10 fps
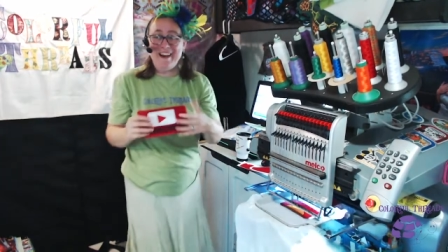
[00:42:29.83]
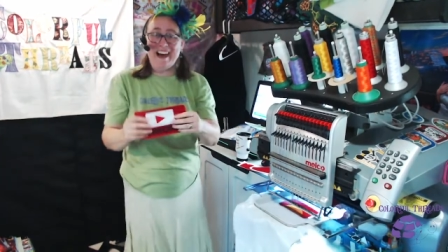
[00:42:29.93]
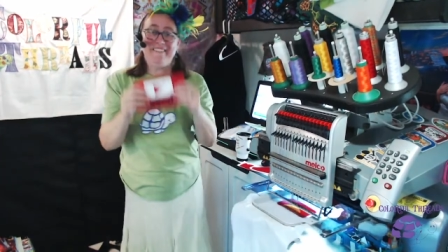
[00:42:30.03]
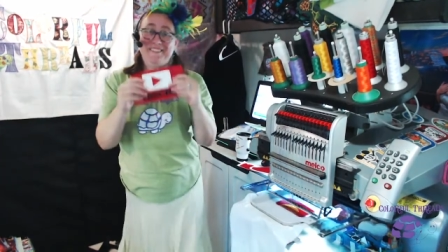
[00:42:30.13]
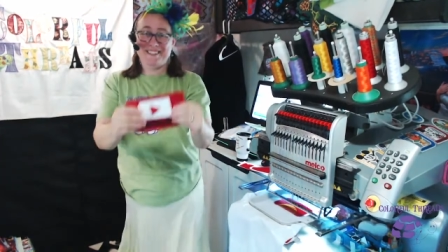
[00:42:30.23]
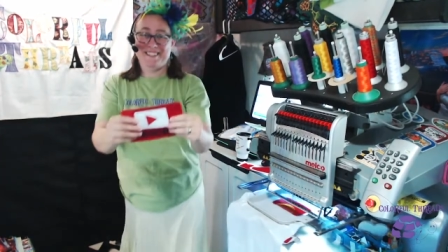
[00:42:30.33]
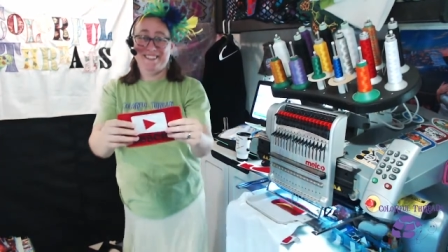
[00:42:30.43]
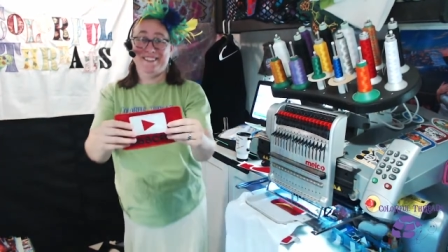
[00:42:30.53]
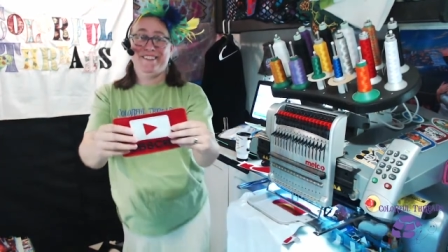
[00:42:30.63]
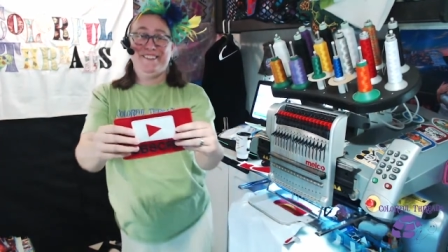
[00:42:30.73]
have to
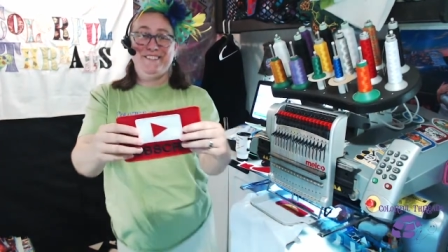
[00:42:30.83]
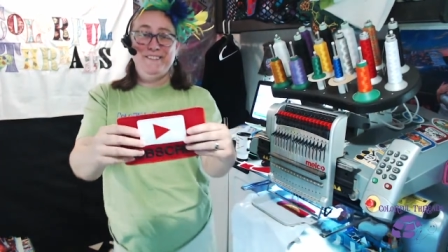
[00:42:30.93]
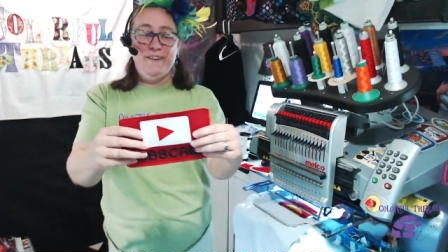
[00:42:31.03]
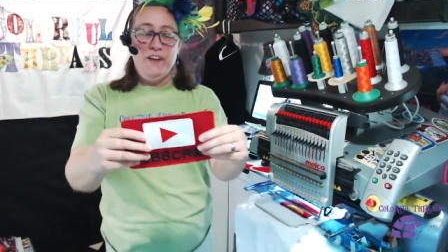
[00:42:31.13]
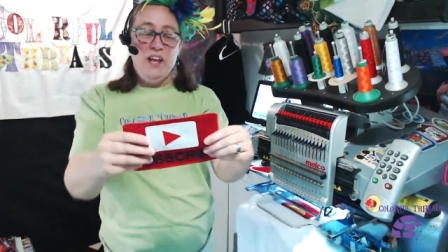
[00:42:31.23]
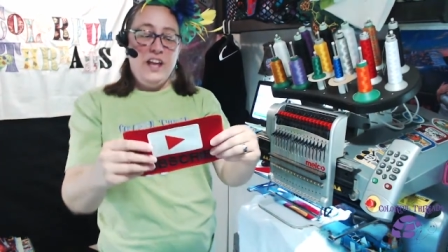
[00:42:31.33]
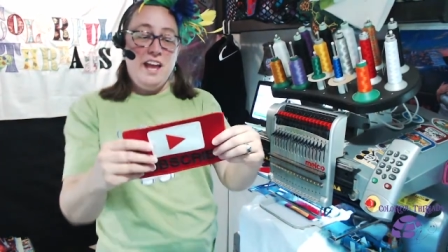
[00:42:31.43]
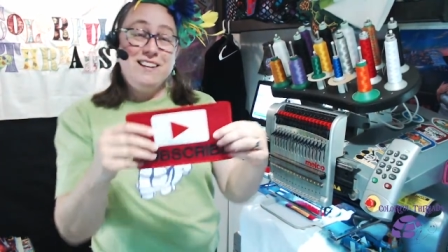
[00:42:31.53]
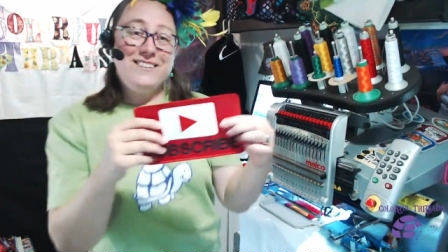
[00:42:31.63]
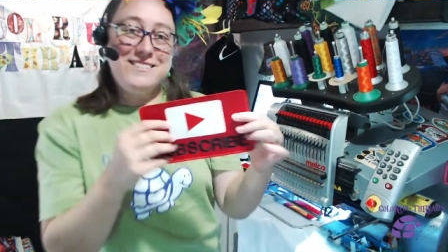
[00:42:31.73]
do
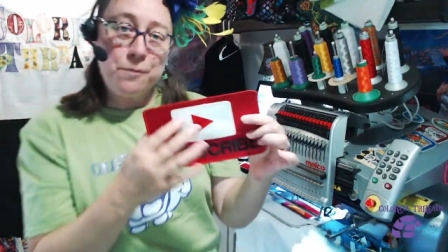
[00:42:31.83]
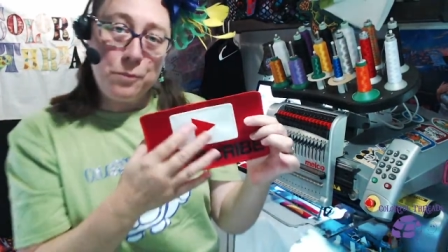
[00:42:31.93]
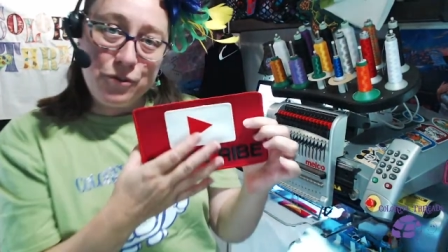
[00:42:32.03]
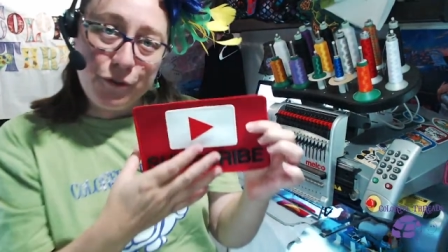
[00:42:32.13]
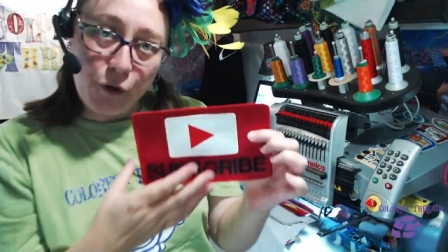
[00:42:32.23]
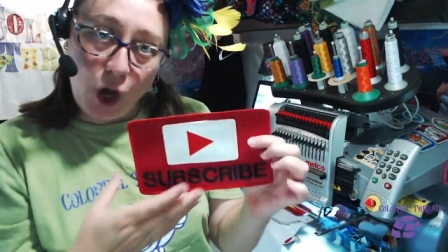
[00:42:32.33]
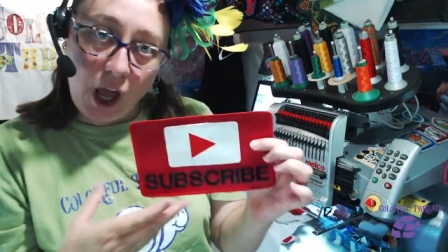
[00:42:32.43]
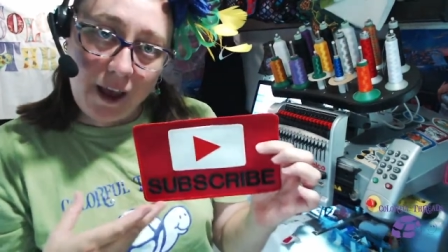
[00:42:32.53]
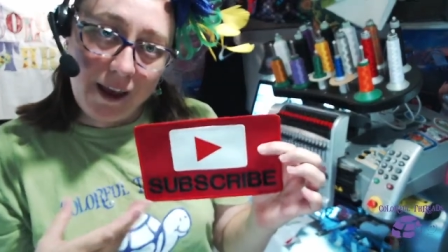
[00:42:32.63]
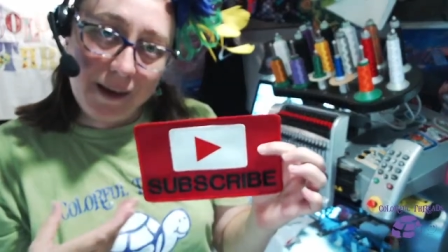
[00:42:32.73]
is
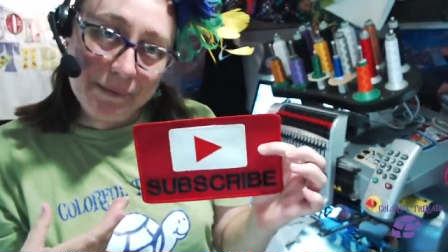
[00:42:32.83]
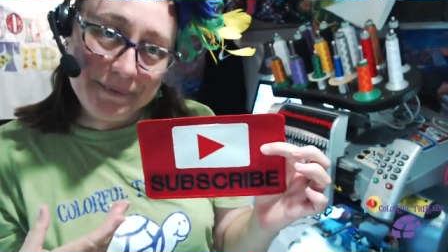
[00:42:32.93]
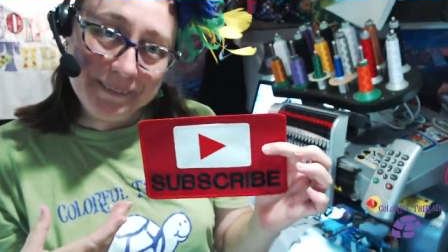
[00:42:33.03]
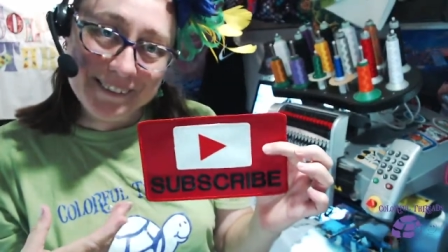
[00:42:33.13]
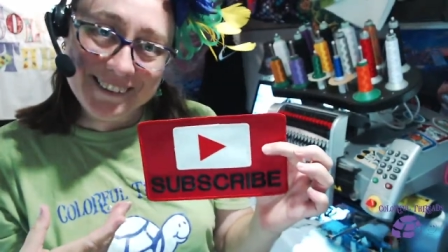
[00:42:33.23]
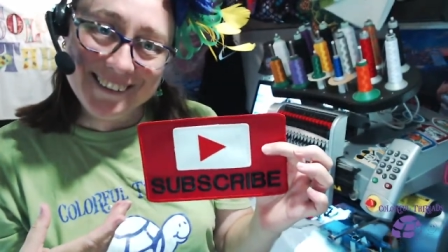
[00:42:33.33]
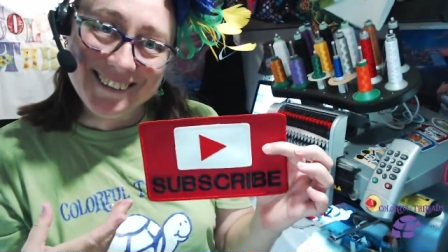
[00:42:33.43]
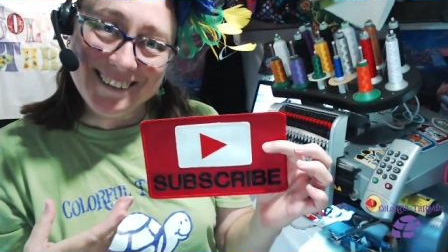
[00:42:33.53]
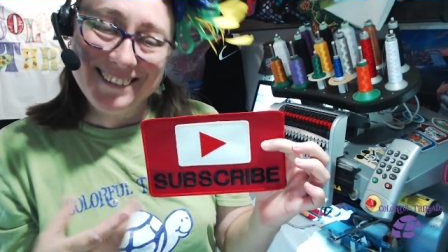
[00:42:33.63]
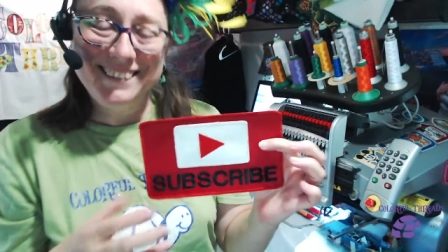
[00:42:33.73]
subscribe
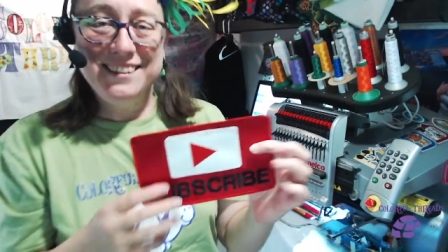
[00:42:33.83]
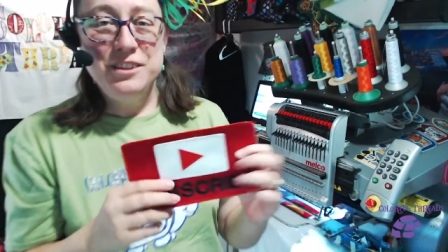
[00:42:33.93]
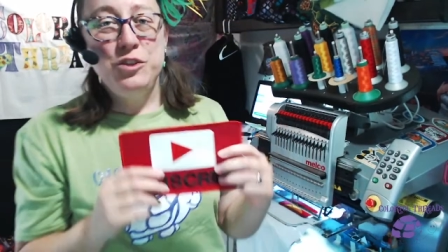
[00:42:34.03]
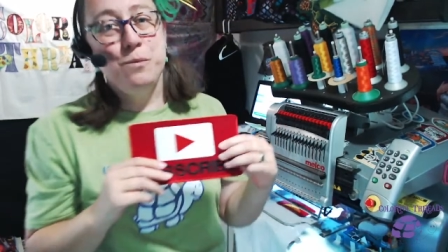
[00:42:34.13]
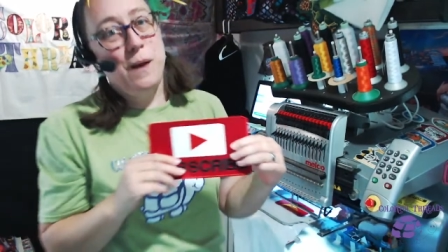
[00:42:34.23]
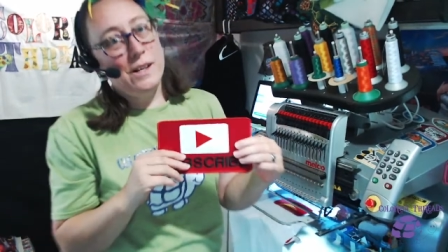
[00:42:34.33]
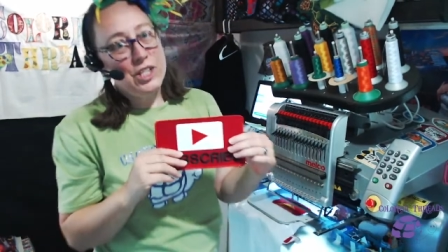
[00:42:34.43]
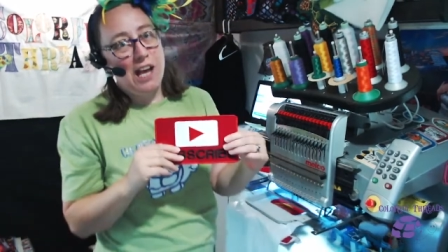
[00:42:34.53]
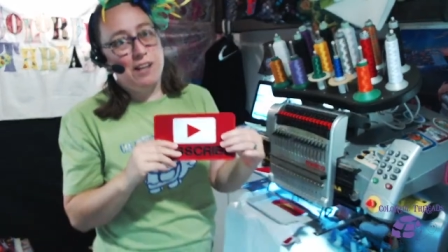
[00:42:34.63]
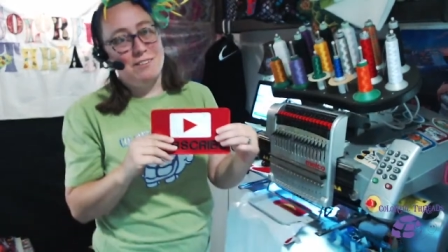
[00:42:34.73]
to my
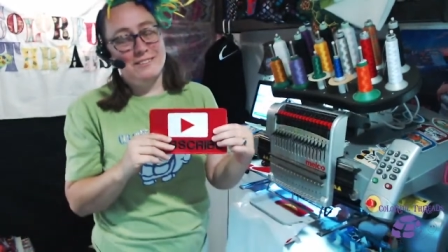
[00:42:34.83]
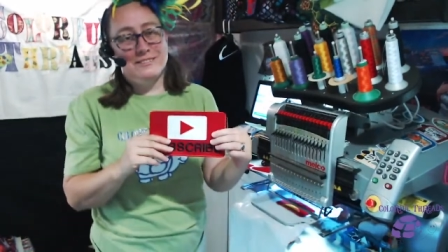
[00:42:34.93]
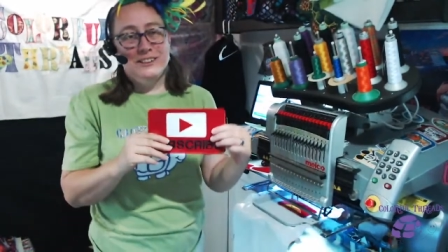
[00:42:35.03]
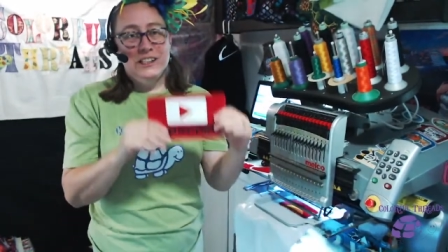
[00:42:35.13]
channel.